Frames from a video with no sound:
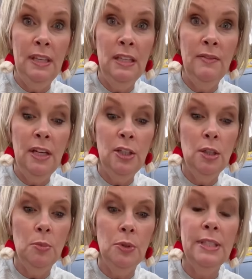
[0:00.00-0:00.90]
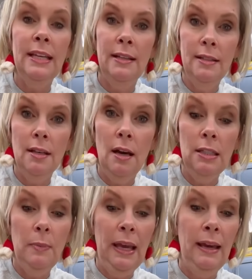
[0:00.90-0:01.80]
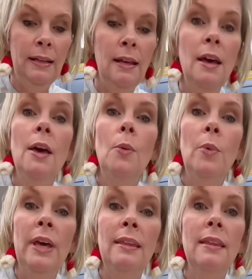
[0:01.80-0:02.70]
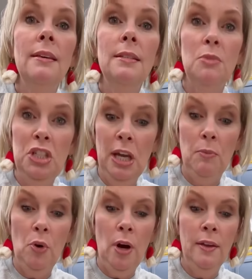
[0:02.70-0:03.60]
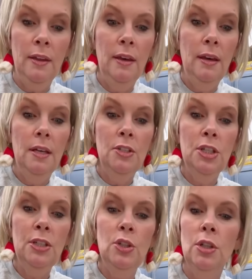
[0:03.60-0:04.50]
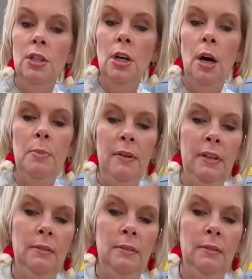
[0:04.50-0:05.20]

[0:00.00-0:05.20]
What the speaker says: vegetables in a saucepan with some chicken broth, just to the top of it.